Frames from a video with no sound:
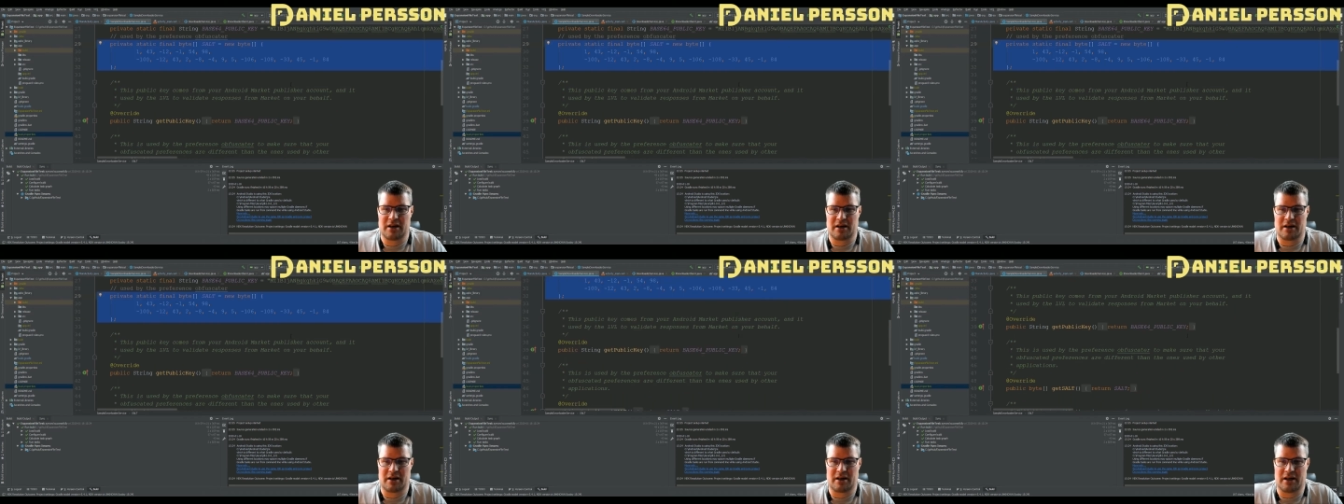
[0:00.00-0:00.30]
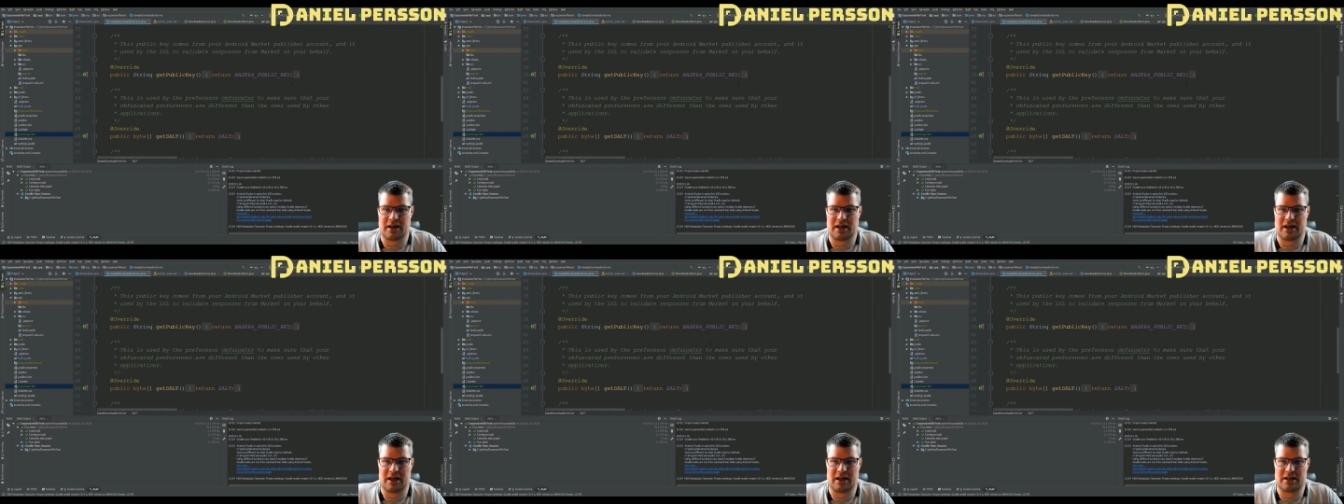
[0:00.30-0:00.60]

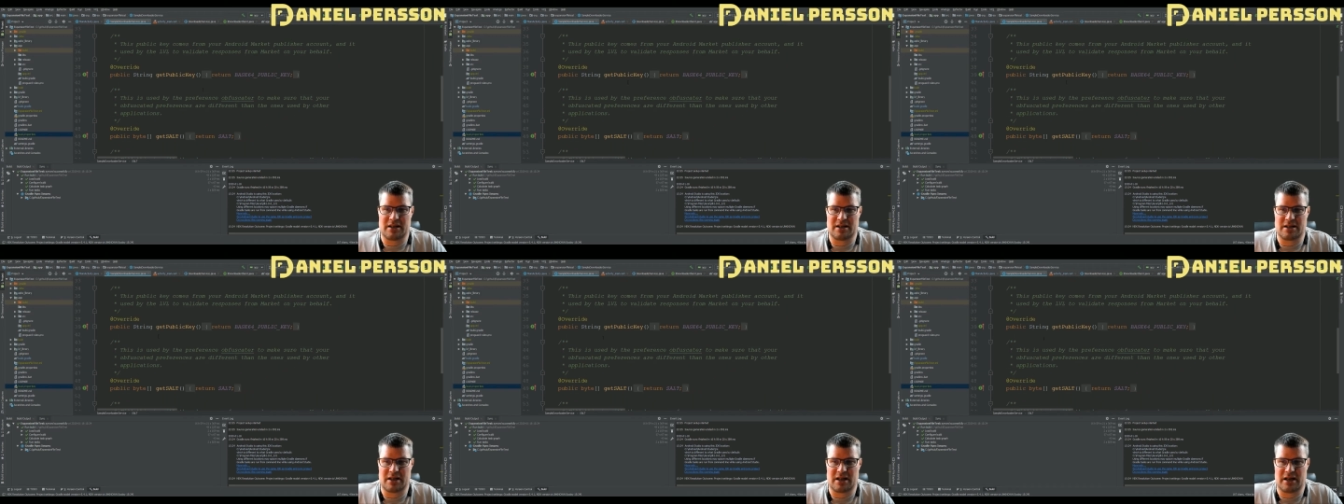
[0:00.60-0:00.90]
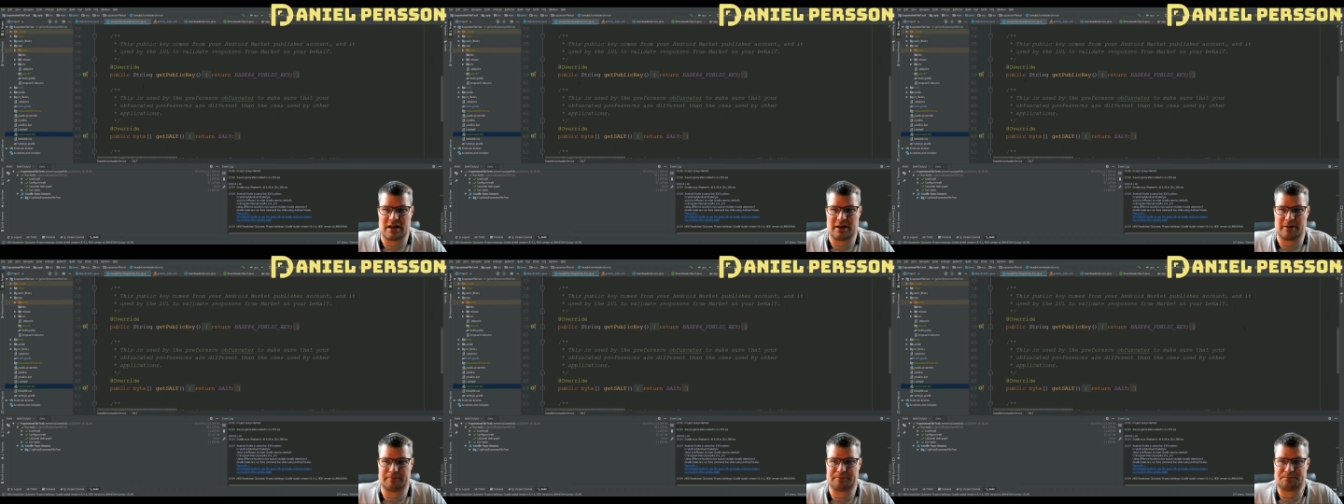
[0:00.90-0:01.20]
and
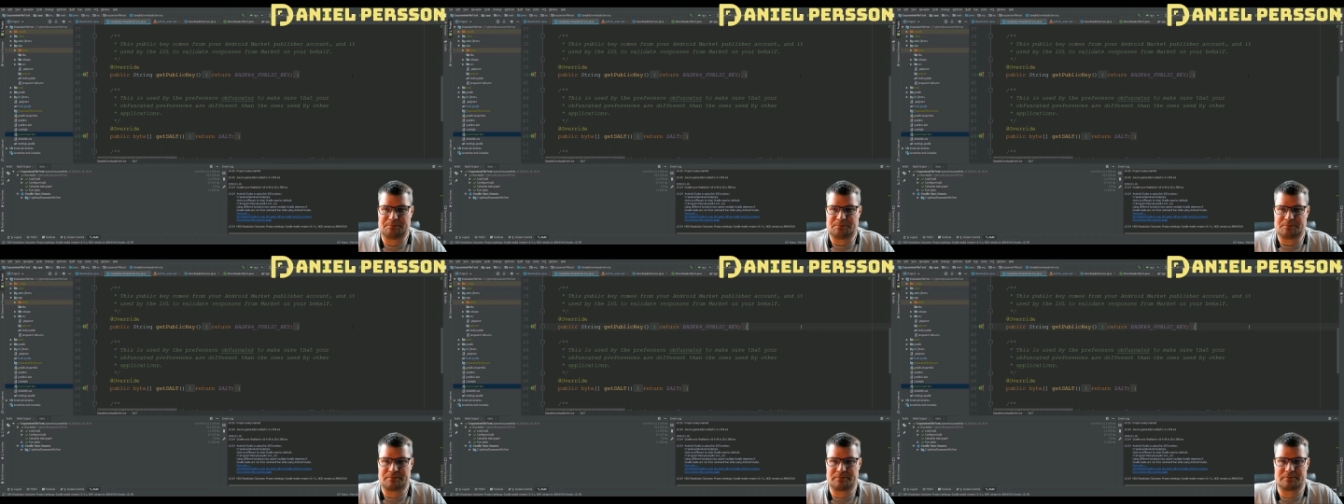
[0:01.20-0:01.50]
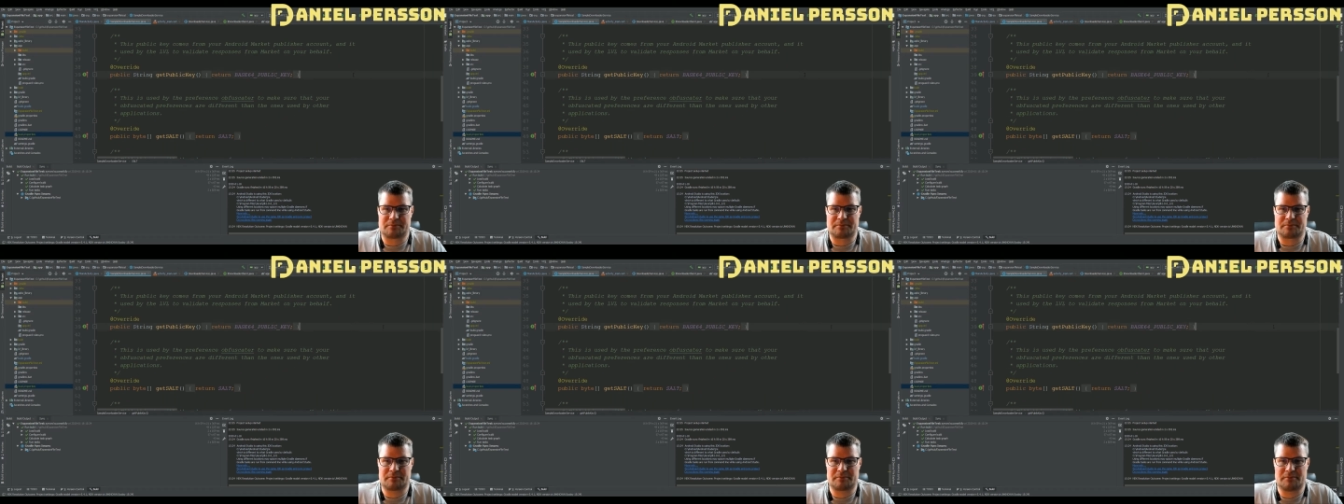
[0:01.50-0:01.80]
uh,
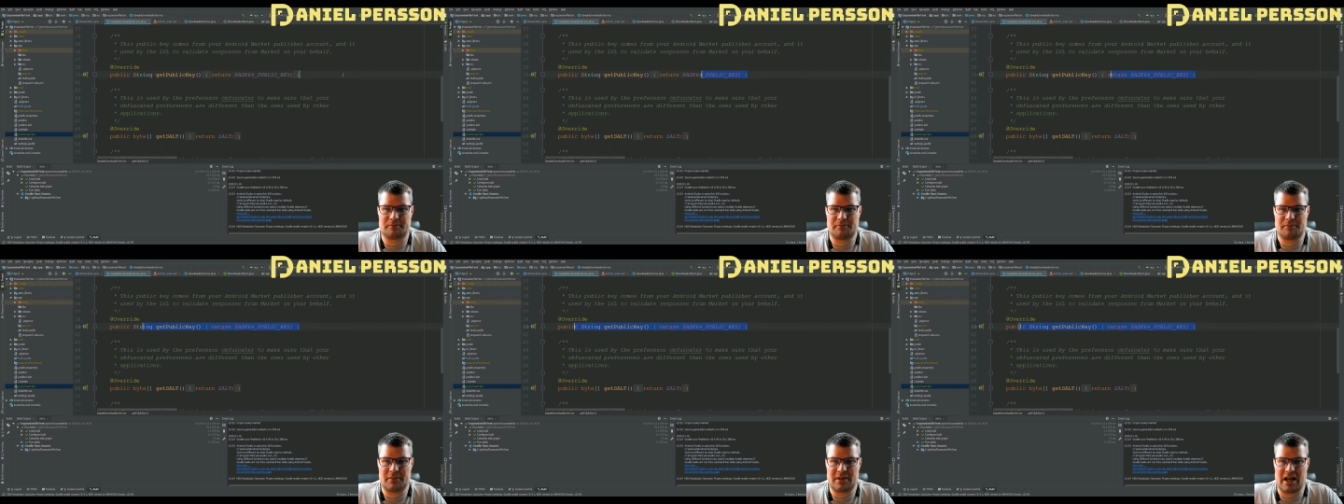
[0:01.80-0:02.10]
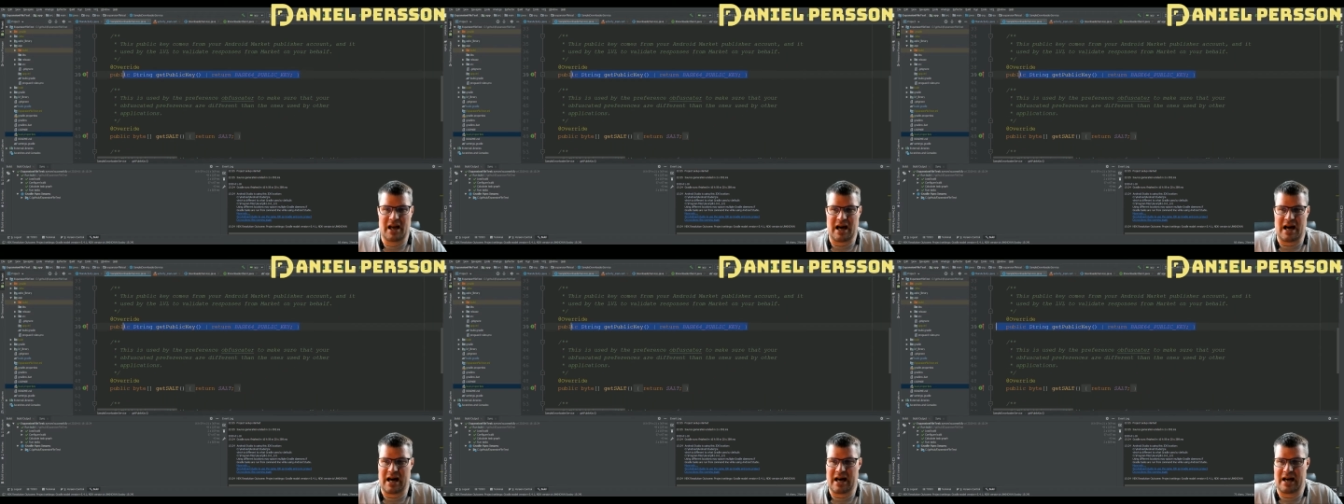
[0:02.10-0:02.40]

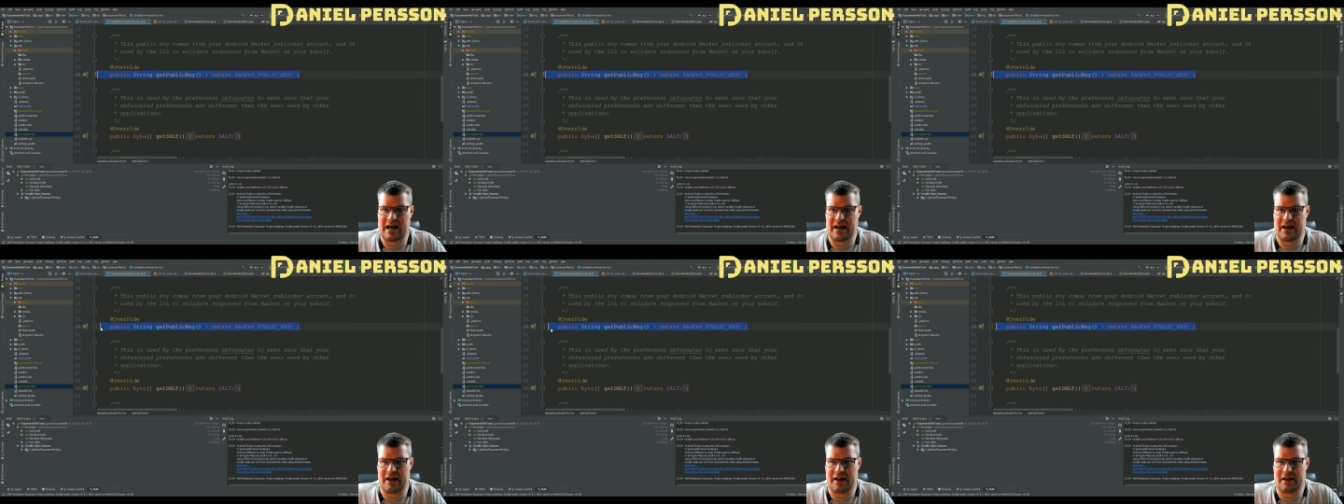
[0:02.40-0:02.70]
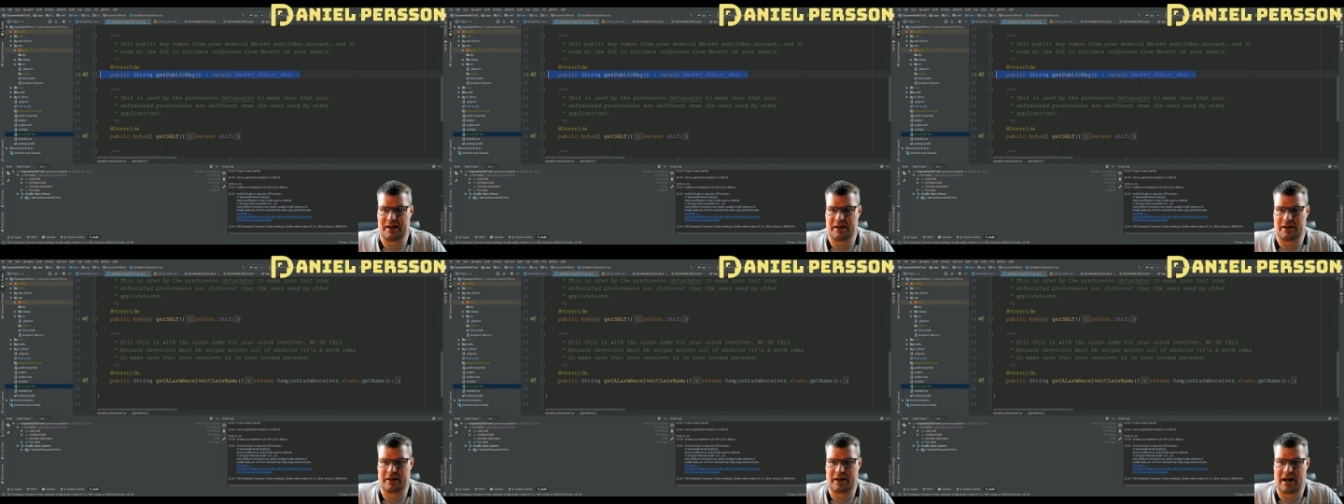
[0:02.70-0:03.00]

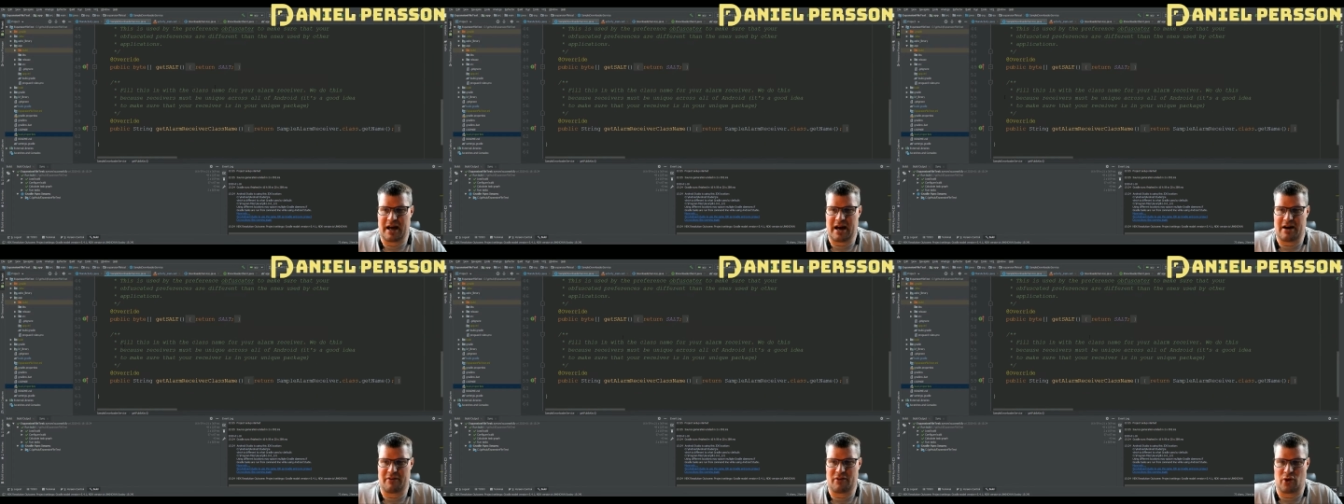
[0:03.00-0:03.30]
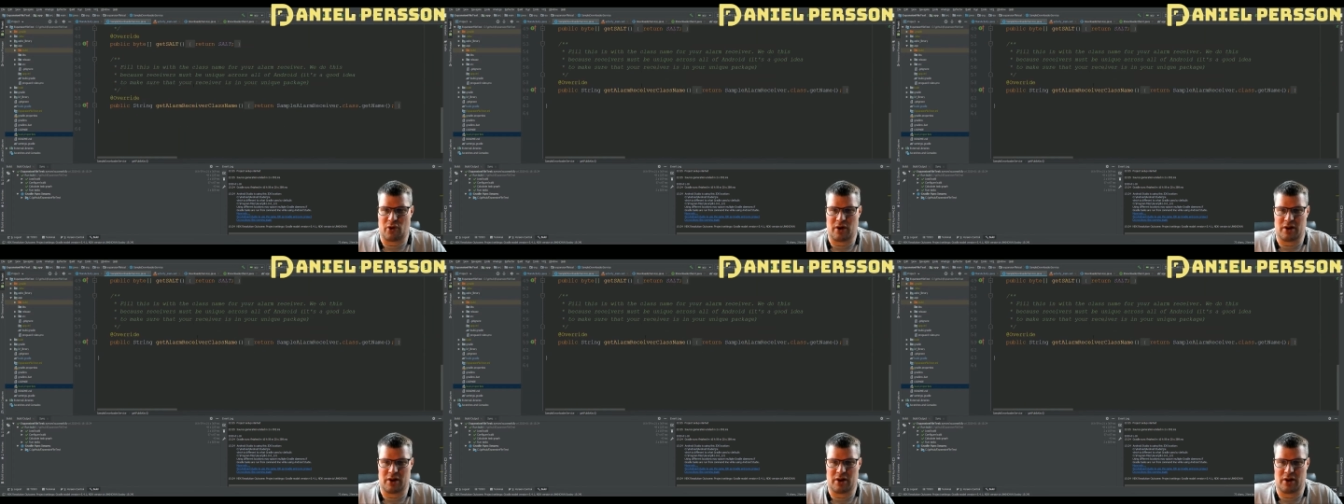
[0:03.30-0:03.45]
I have all